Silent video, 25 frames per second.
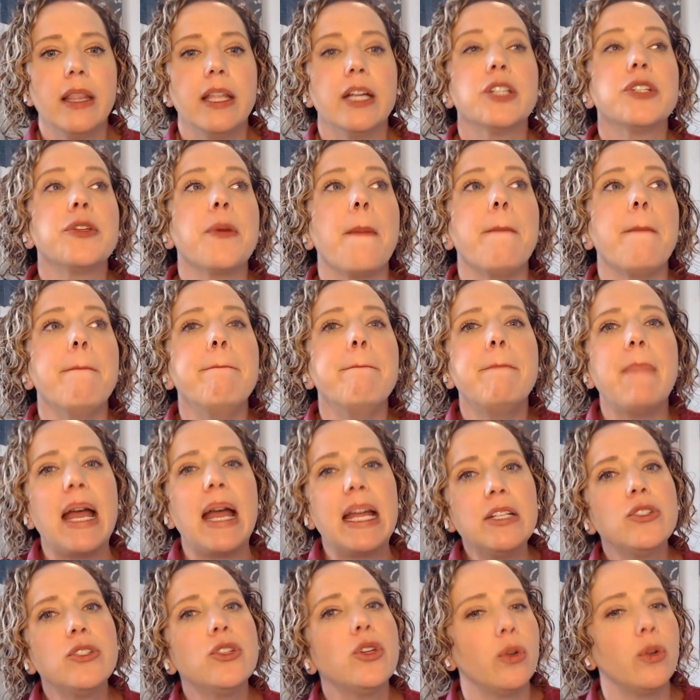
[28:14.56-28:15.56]
There's
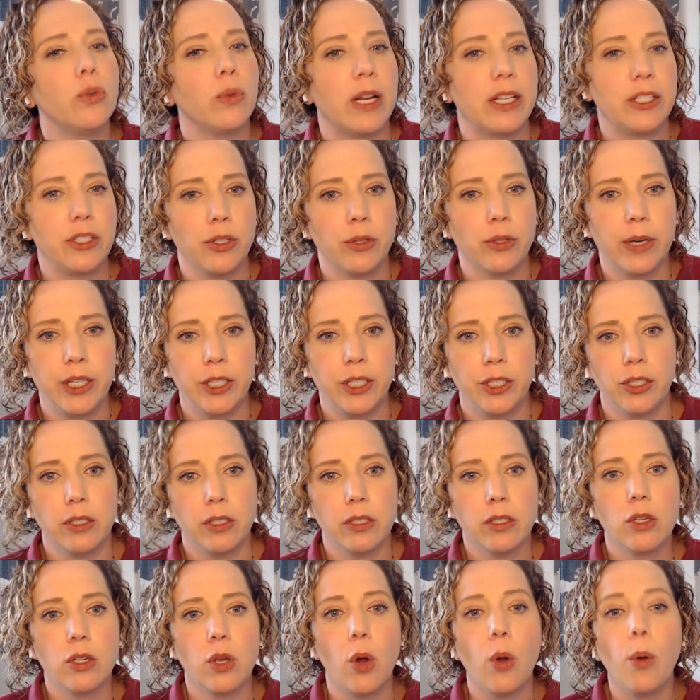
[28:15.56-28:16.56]
mental
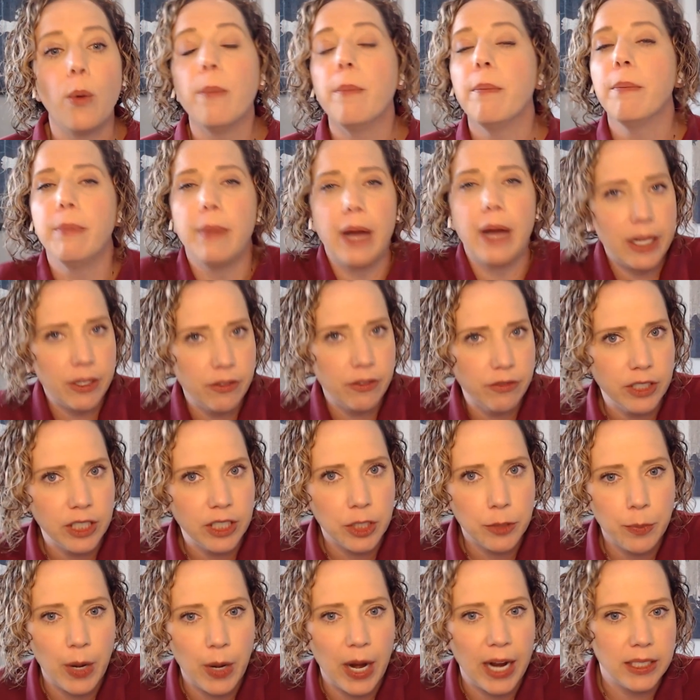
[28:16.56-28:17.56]
restoration. So
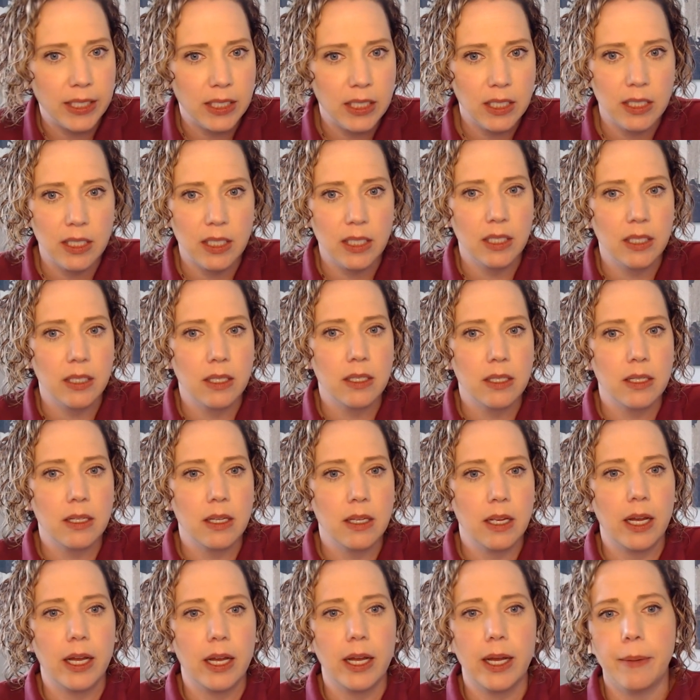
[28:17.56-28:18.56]
mindfulness
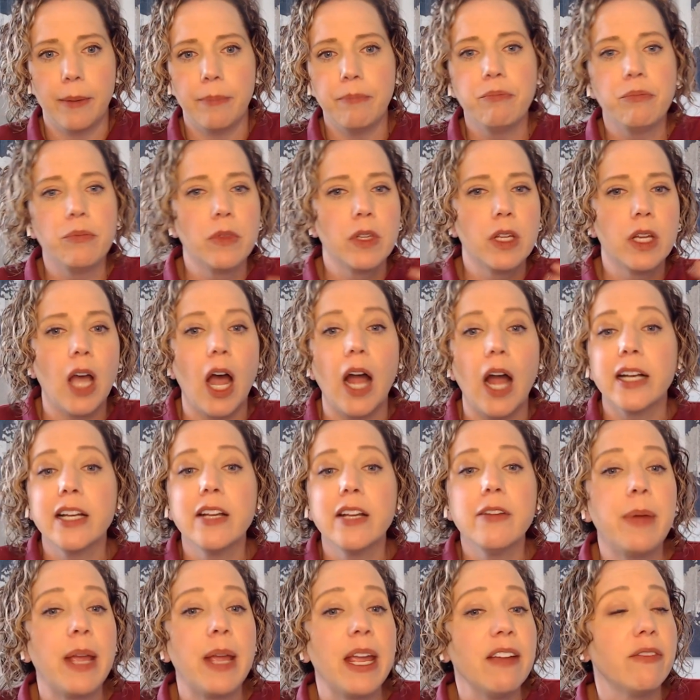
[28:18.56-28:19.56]
practices,
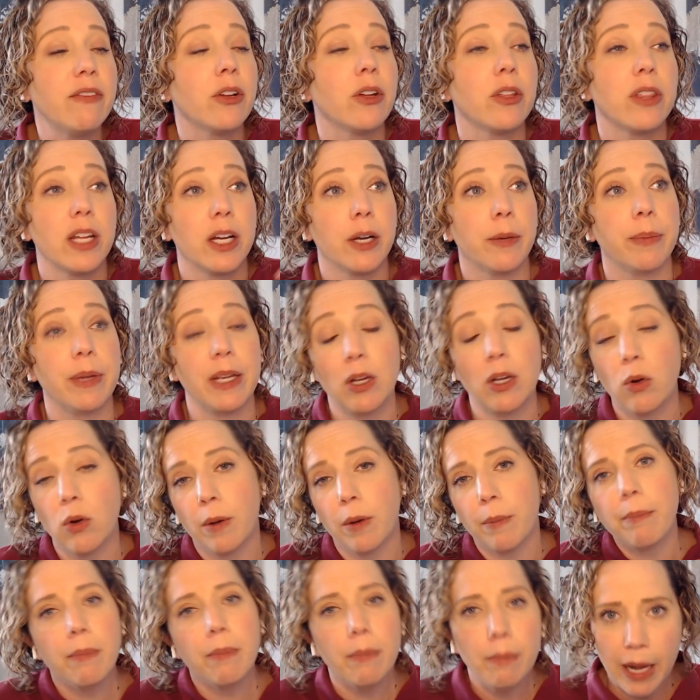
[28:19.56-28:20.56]
cognitive behavioral therapy,
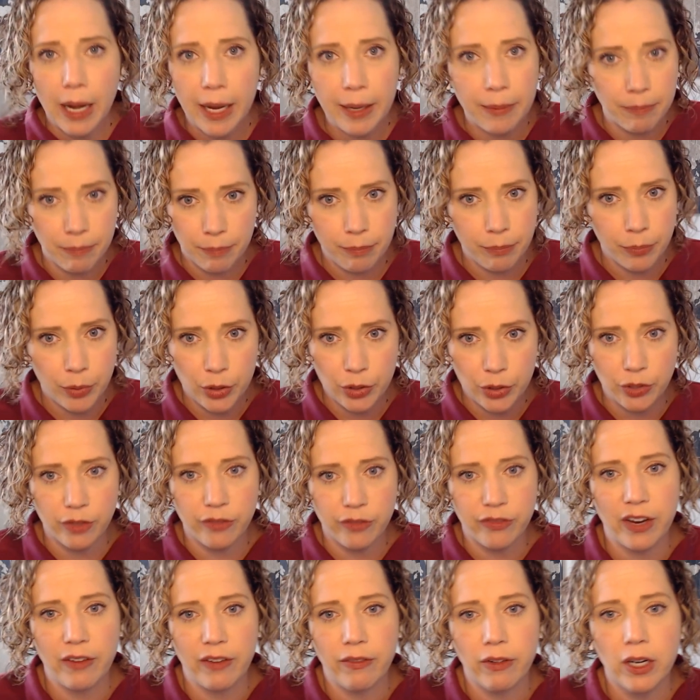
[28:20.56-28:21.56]
or my
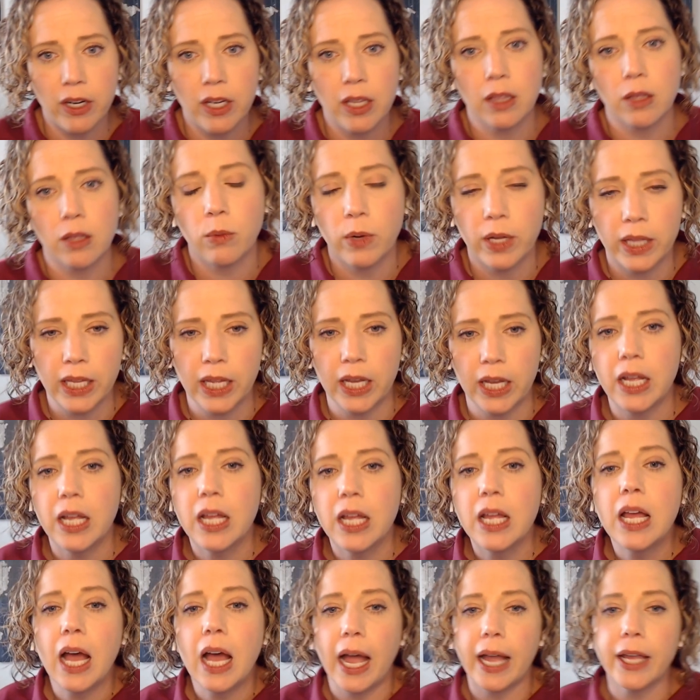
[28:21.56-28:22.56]
personal favorite and the one that
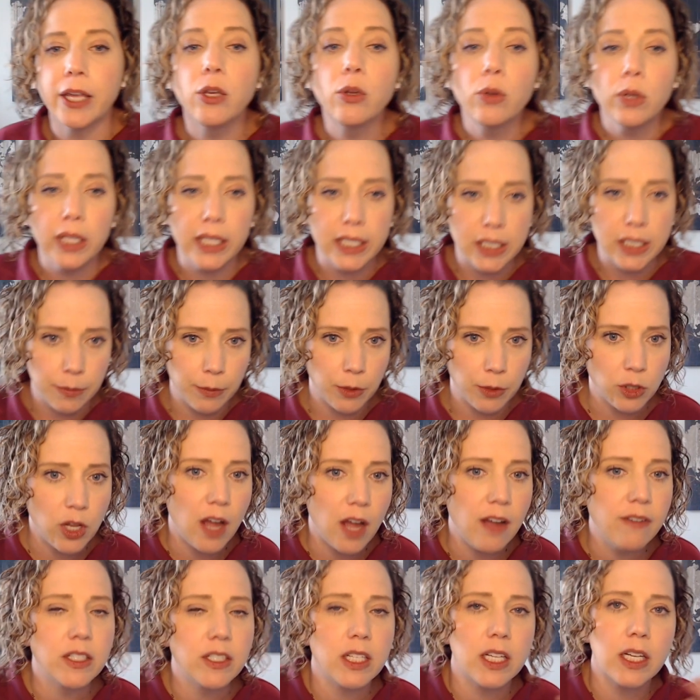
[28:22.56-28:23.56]
I utilize the
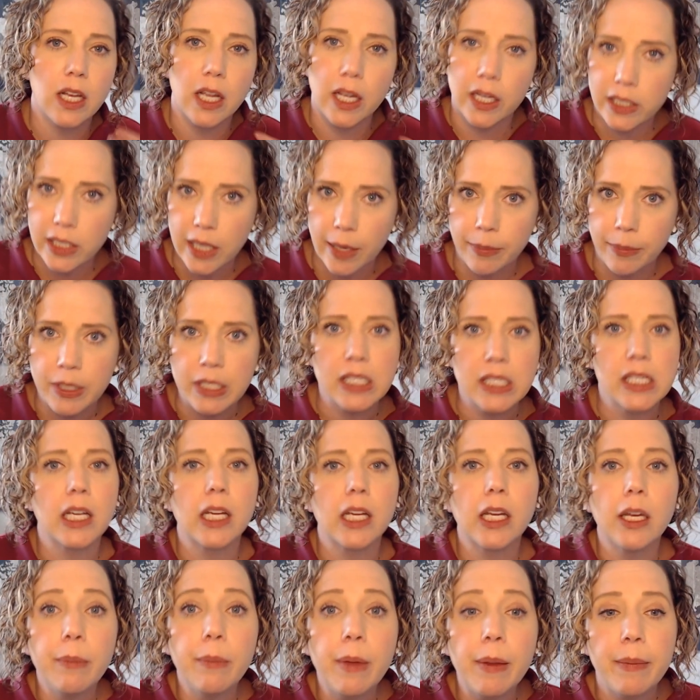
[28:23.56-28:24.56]
most often, acceptance
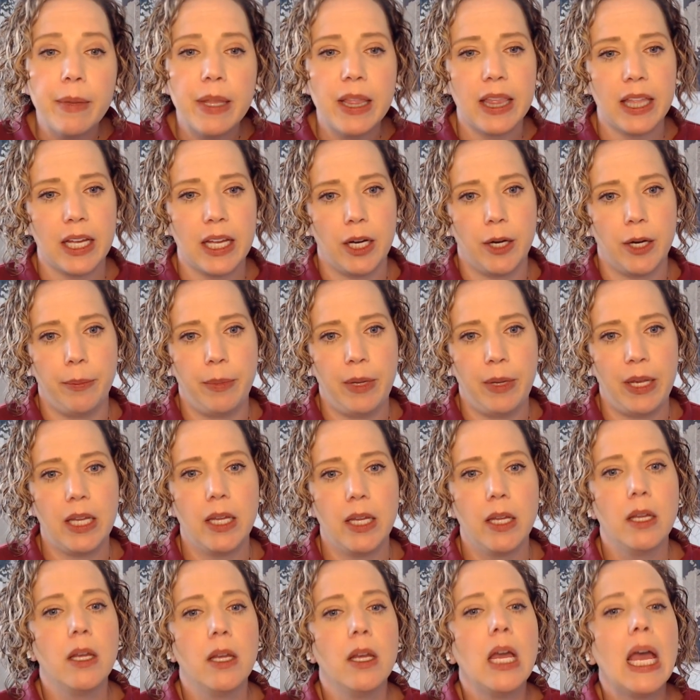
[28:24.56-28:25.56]
and commitment
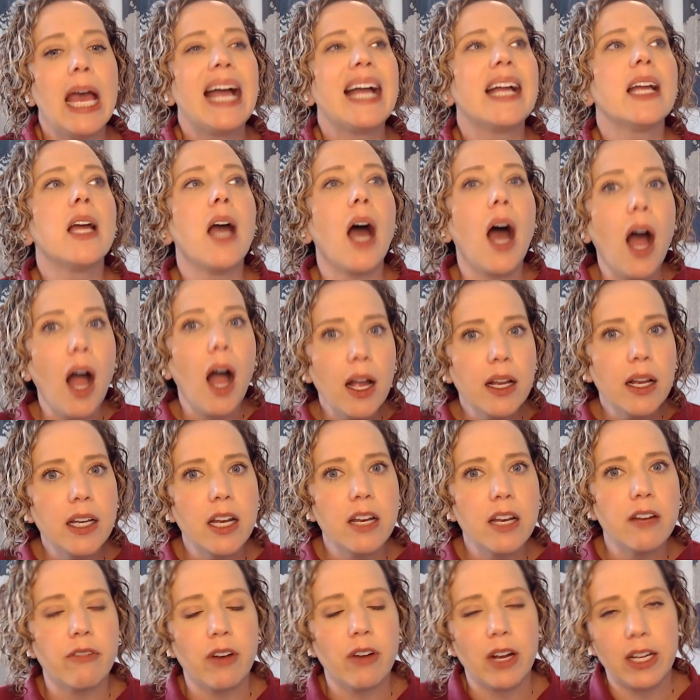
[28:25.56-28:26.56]
therapy.
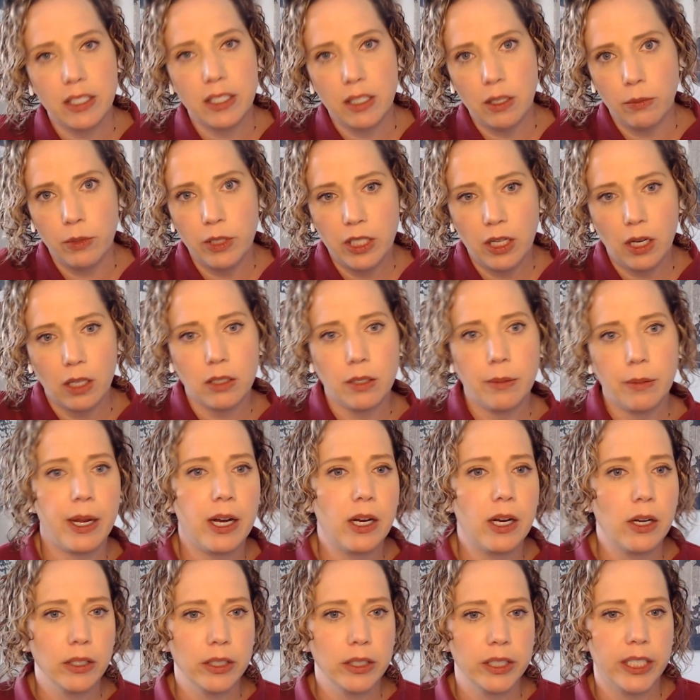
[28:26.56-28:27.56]
Cognitive rest that we talked
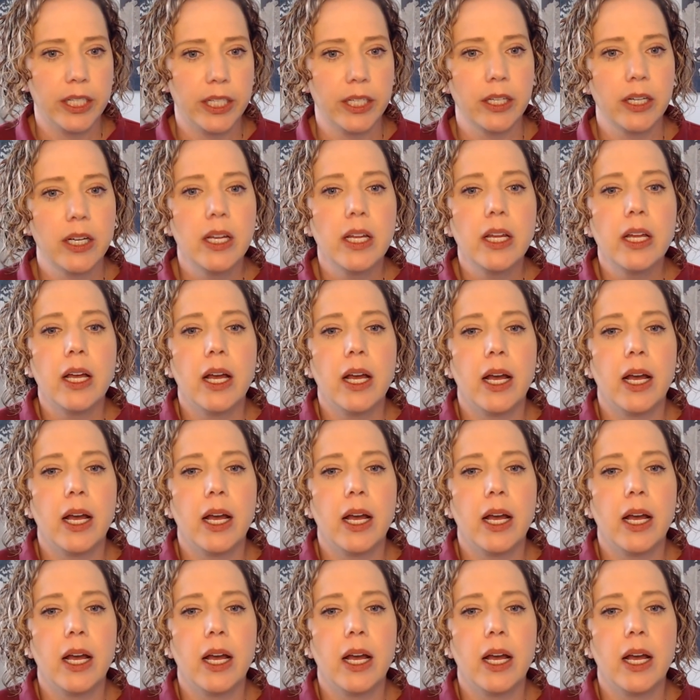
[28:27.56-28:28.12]
about earlier,